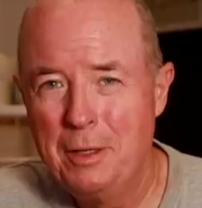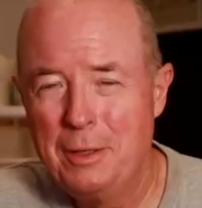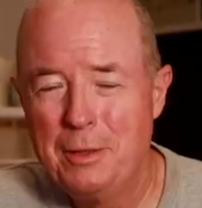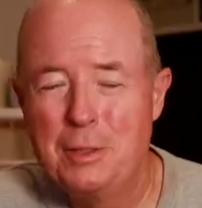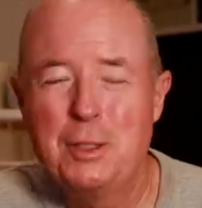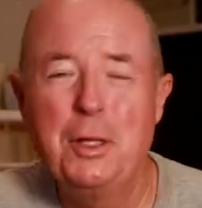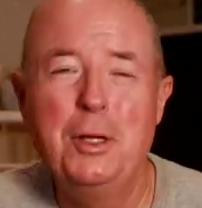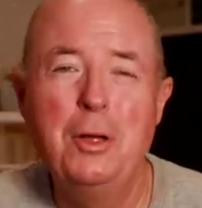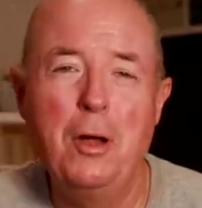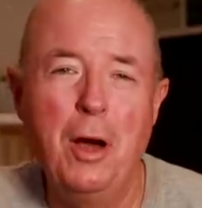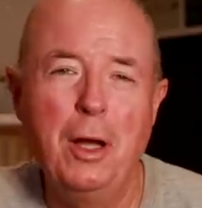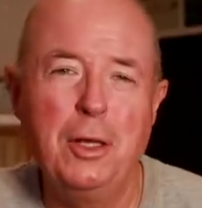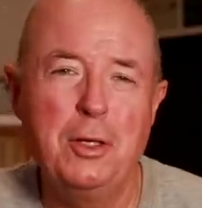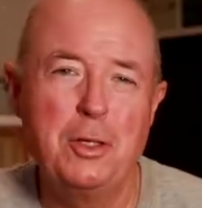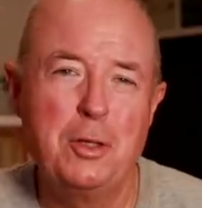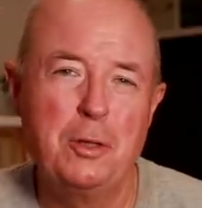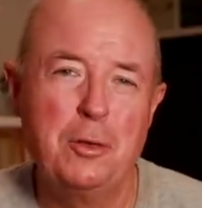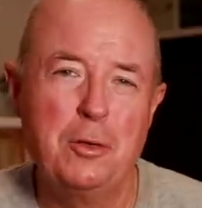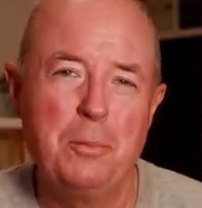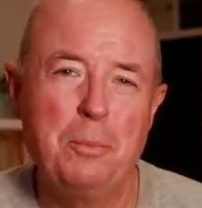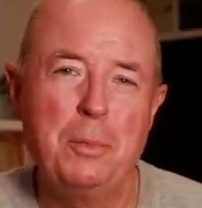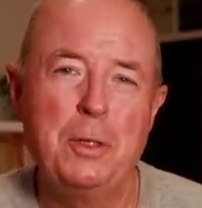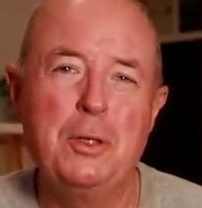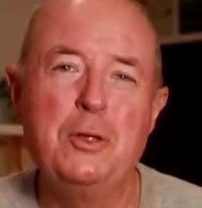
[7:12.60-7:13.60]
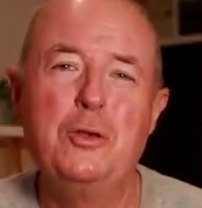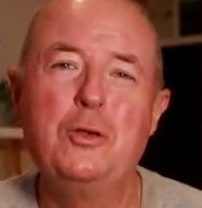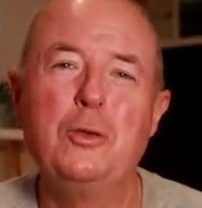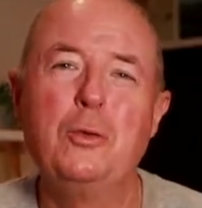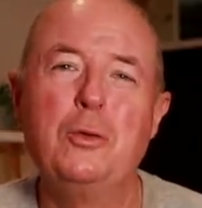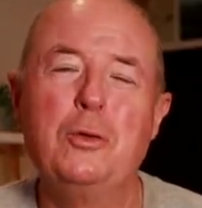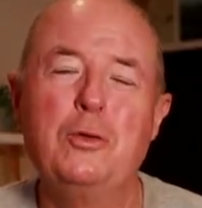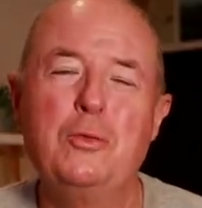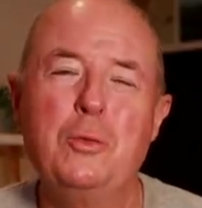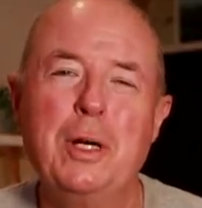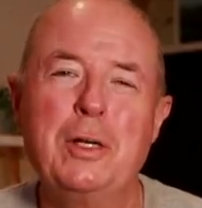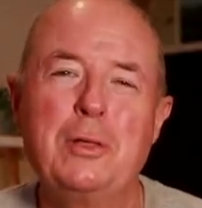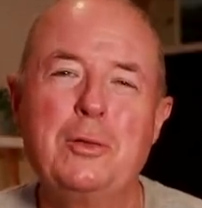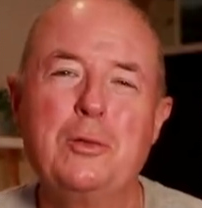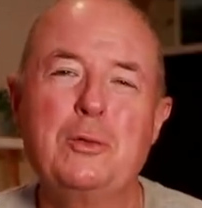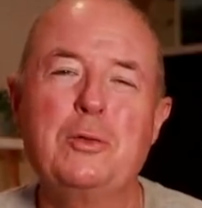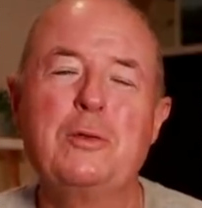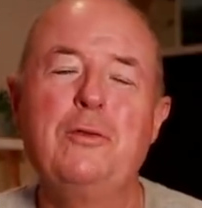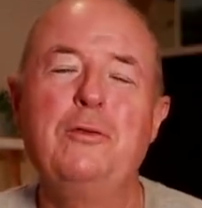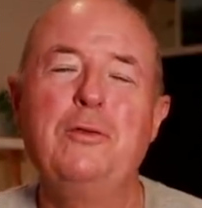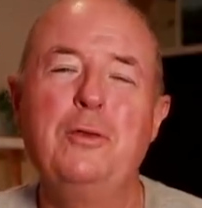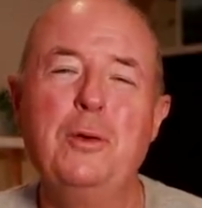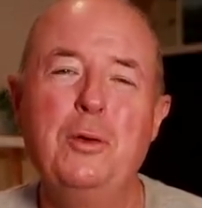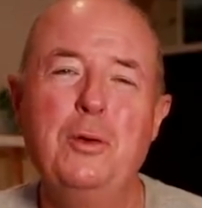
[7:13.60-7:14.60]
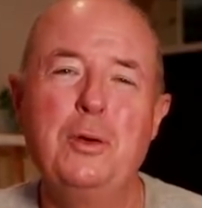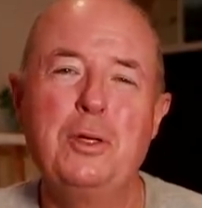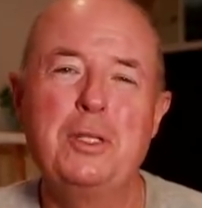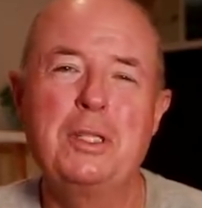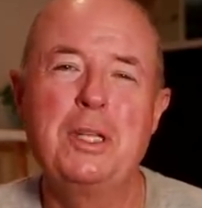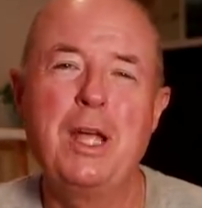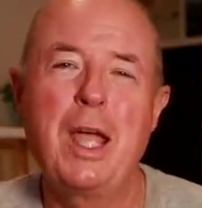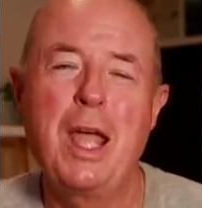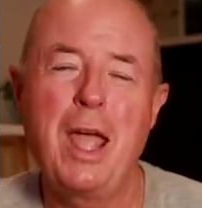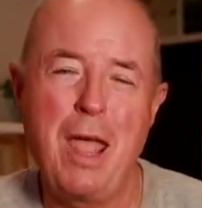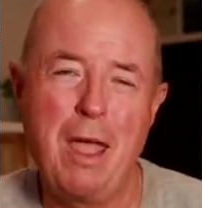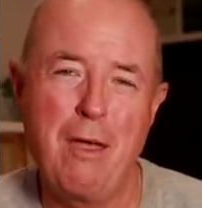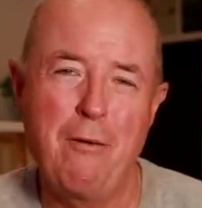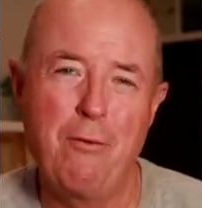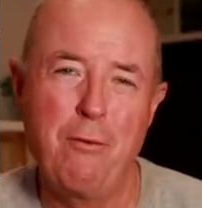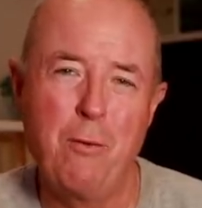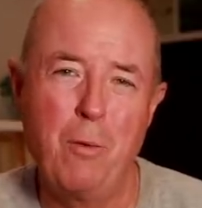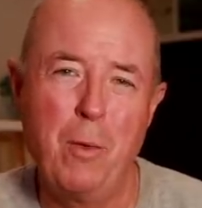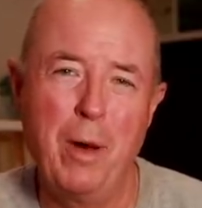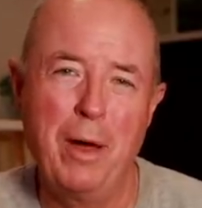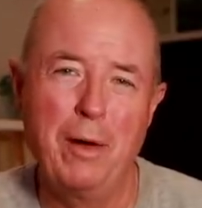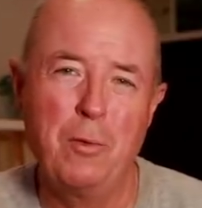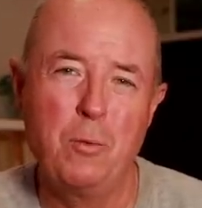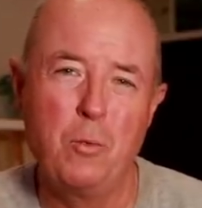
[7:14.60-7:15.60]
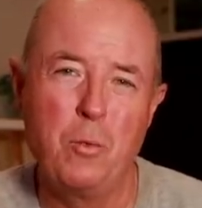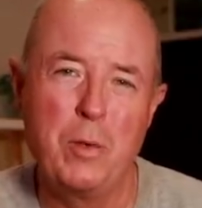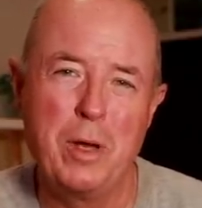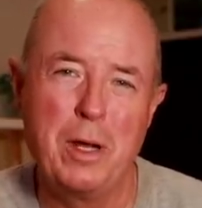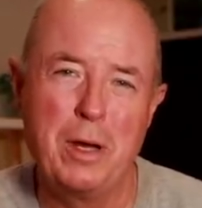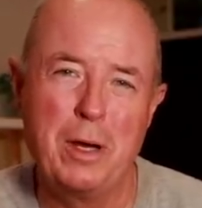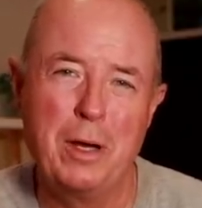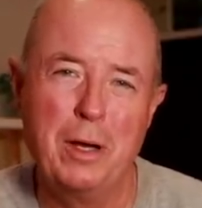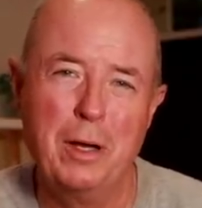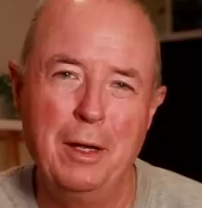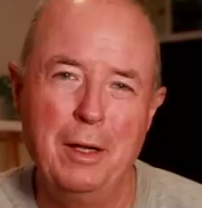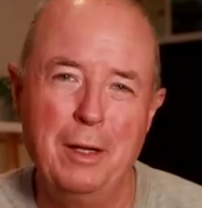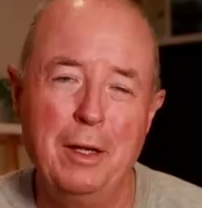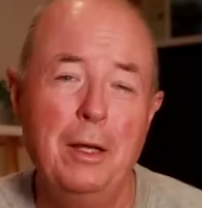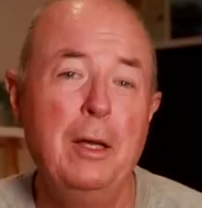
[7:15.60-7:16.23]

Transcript: Tonight should have been George Russell's first F1 win.